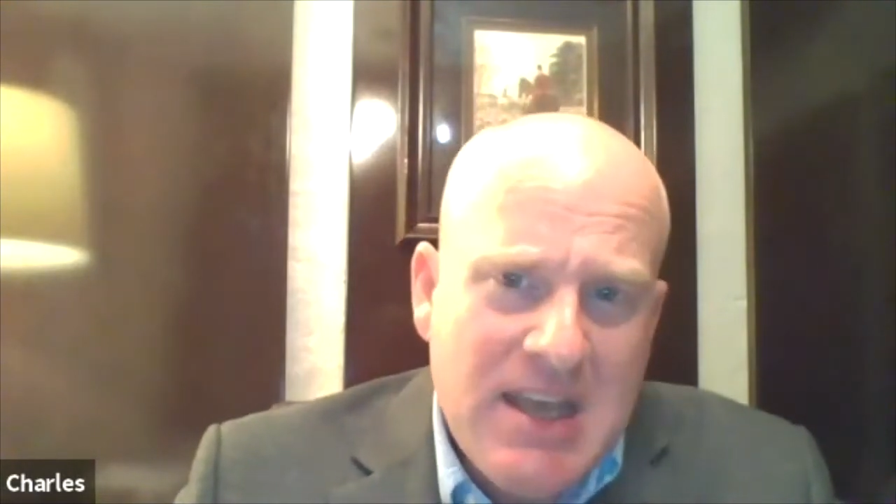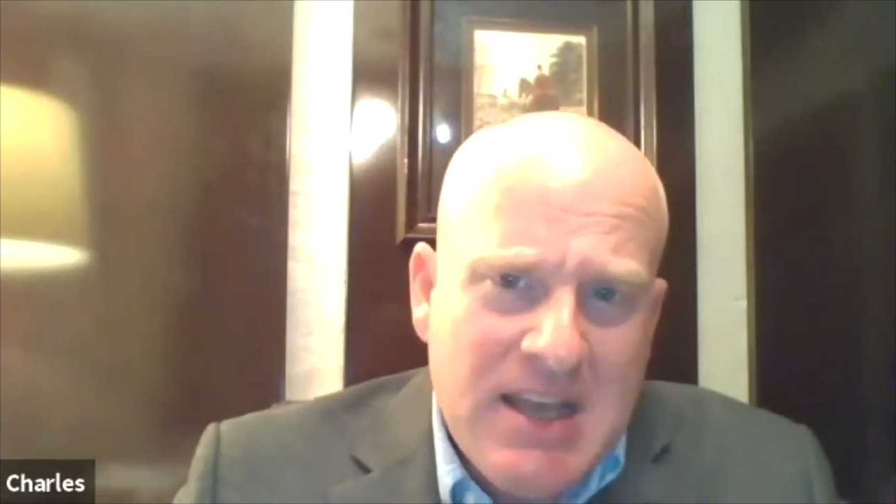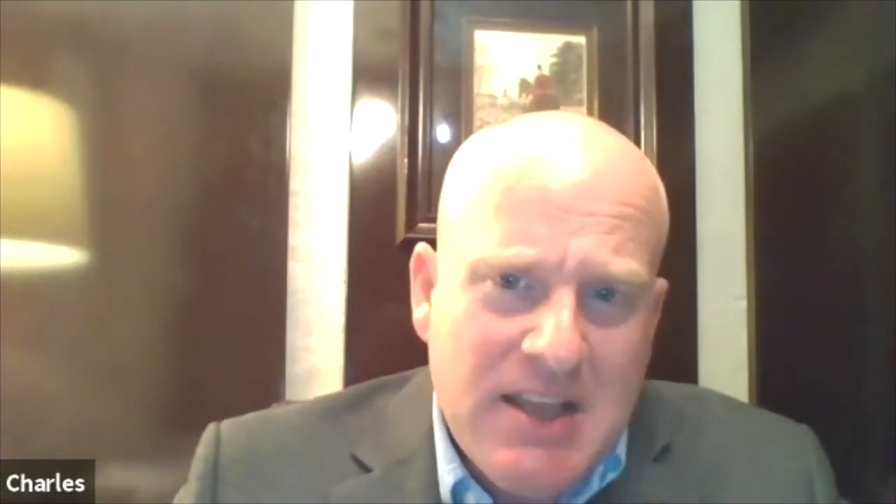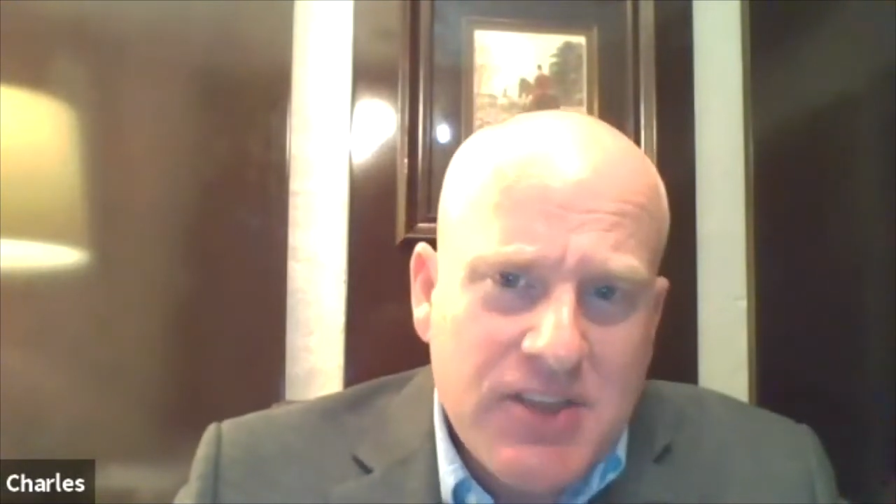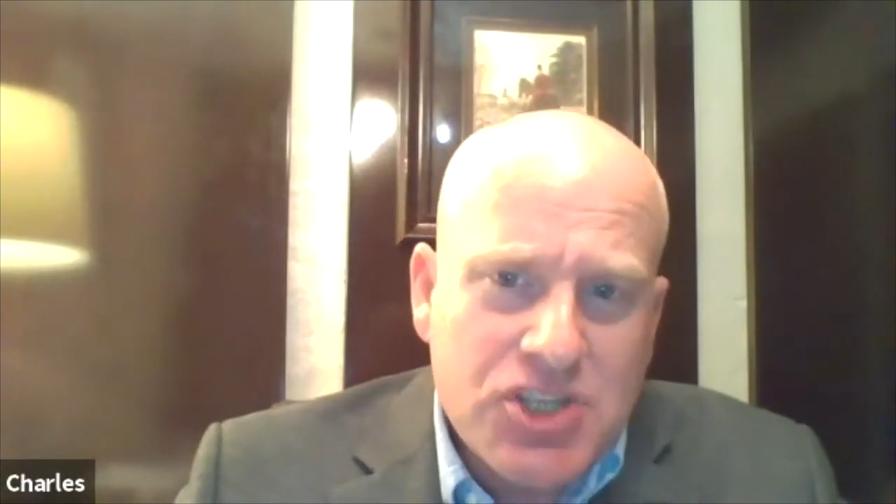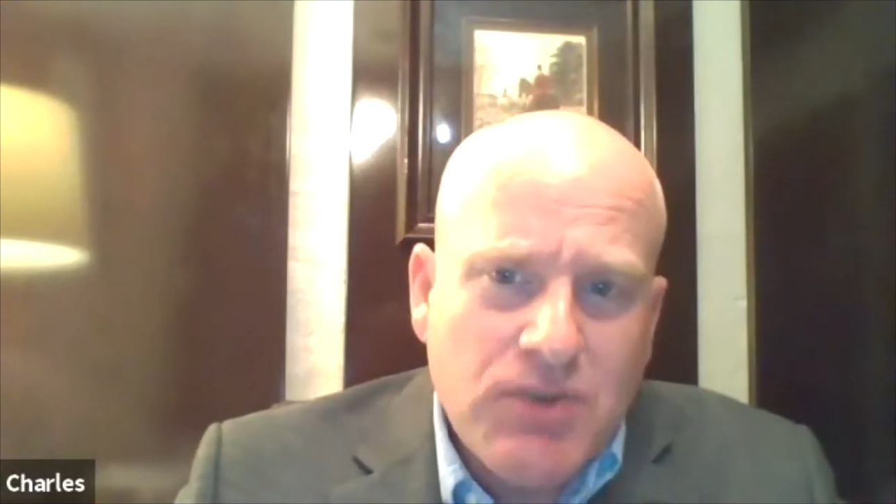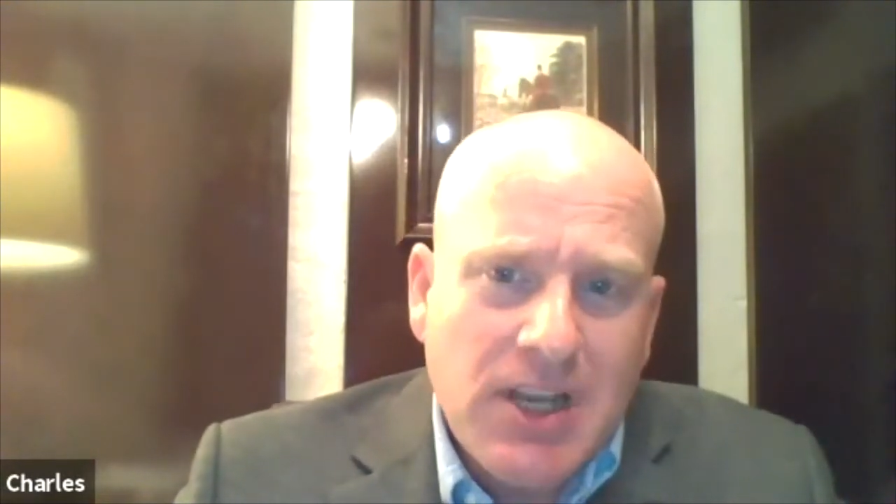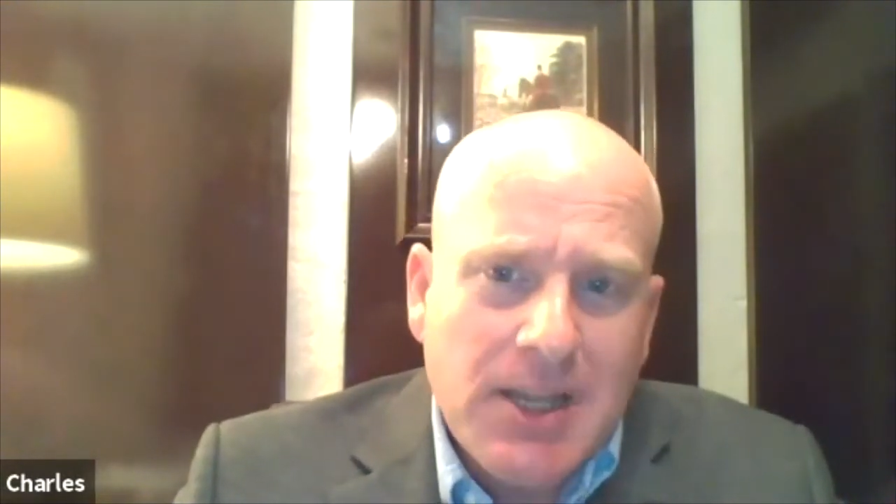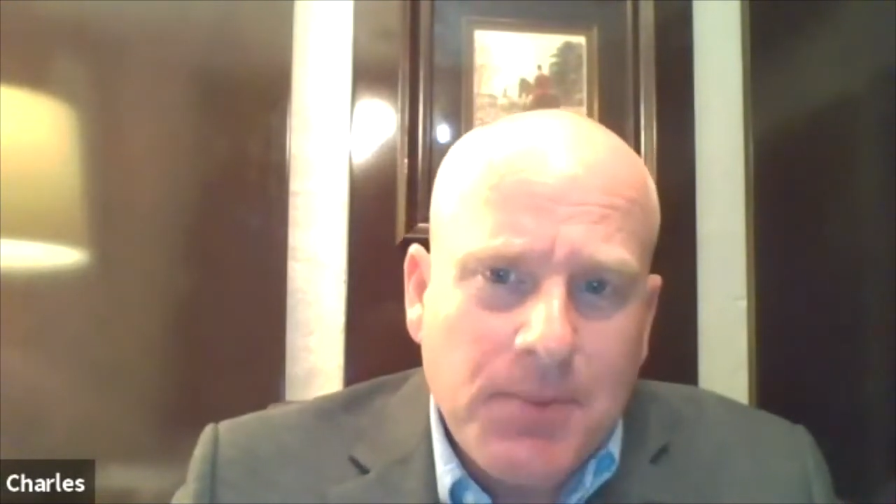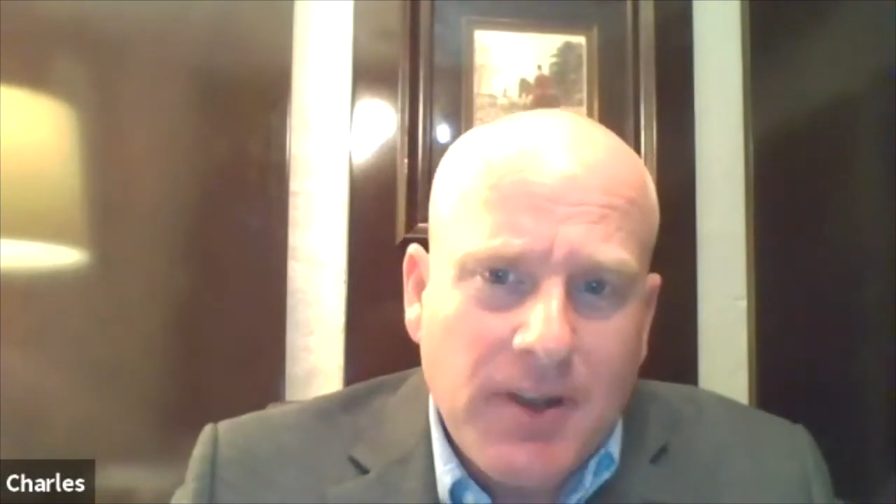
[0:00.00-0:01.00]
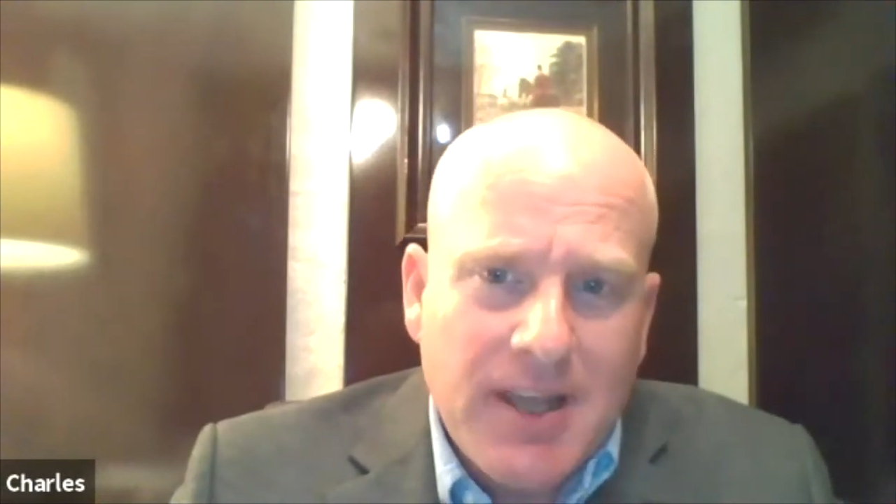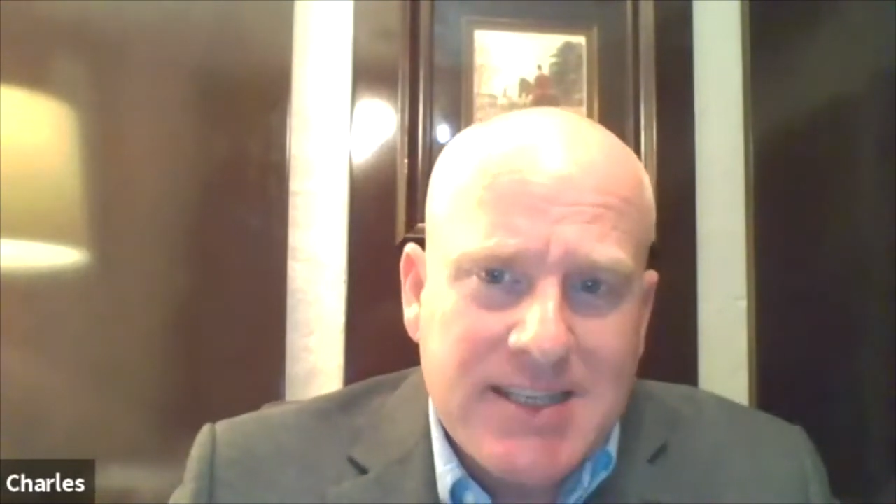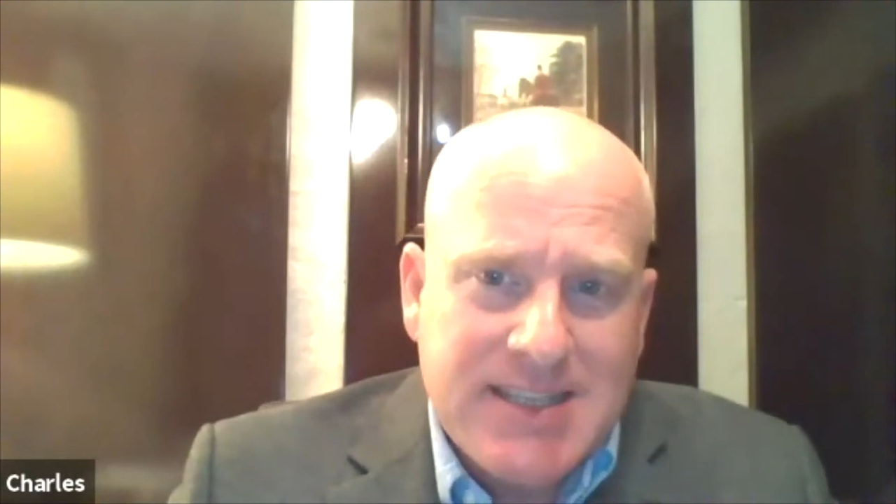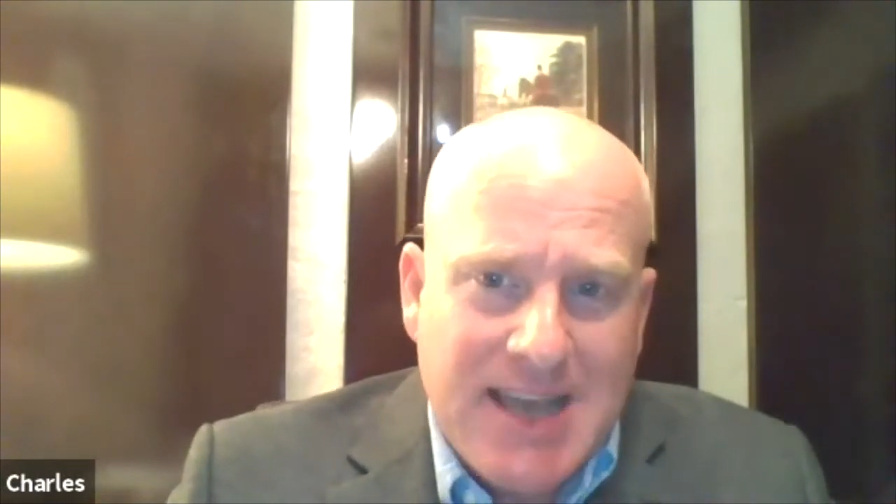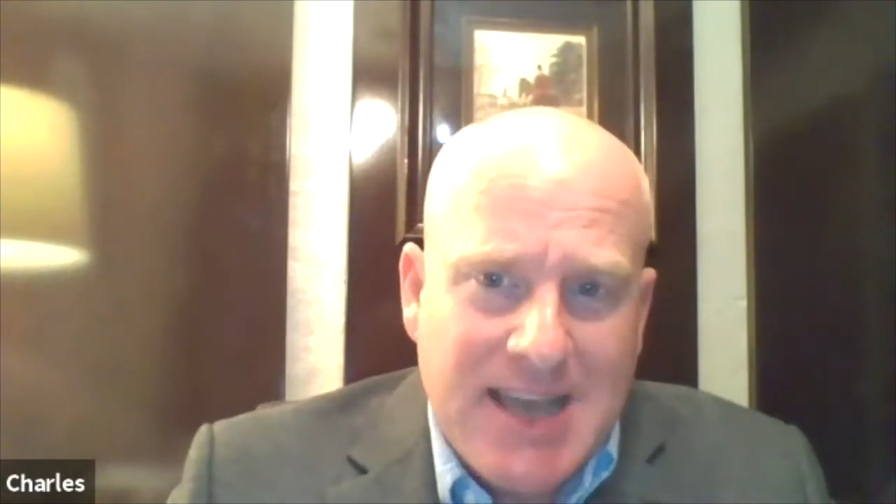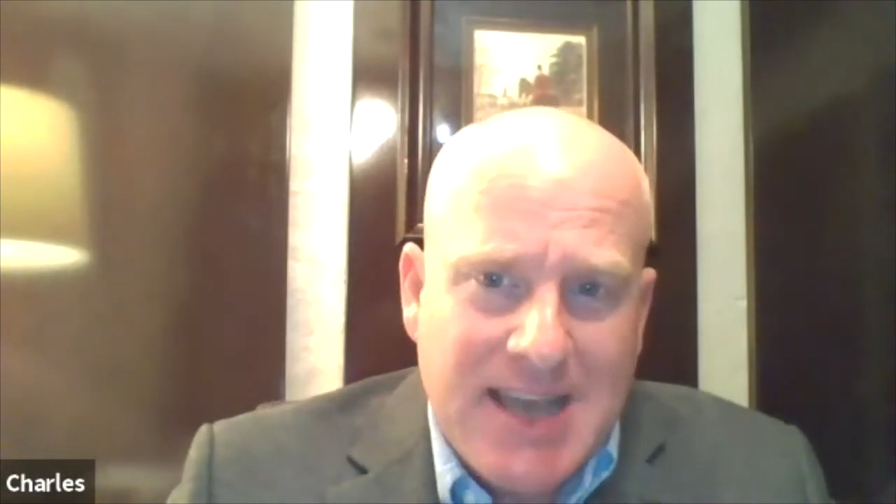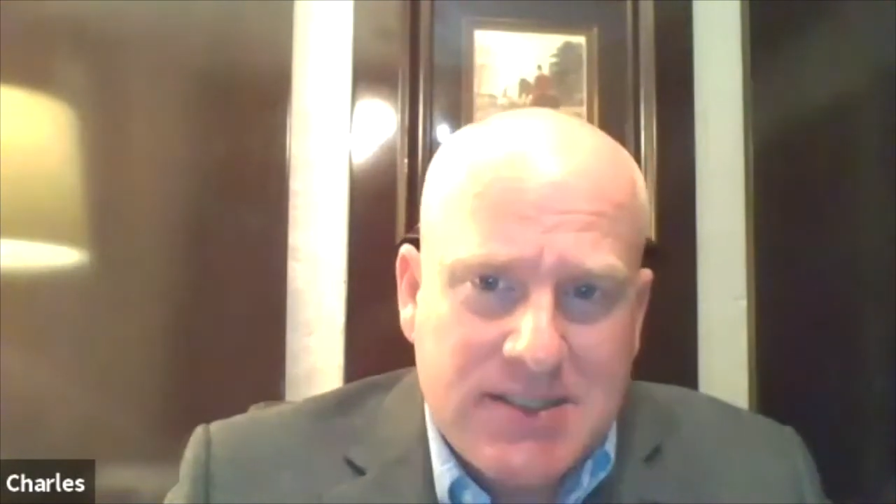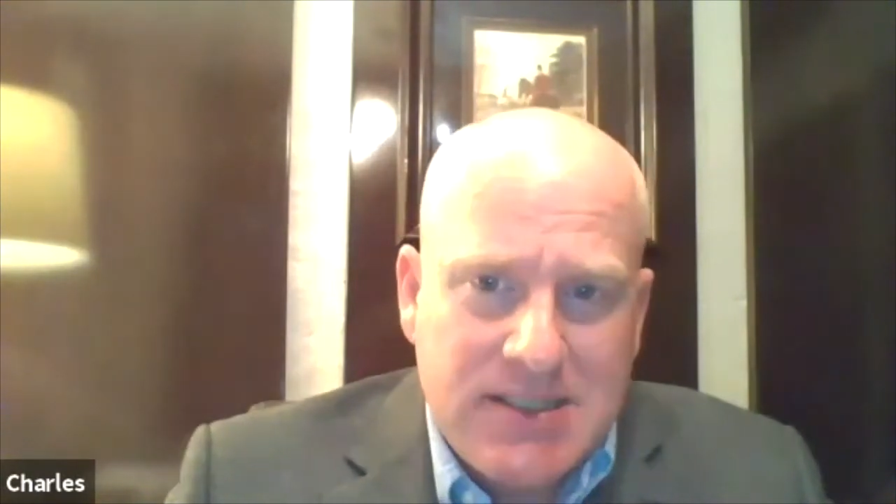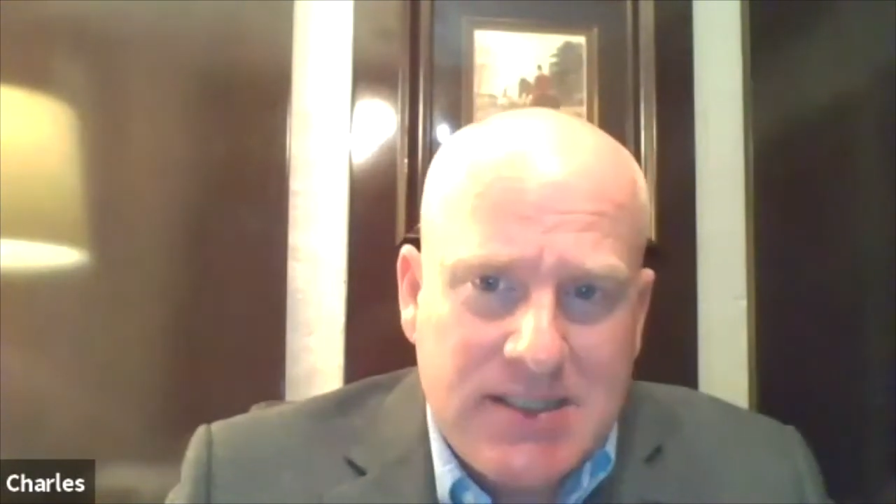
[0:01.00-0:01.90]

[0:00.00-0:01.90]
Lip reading: This really plays out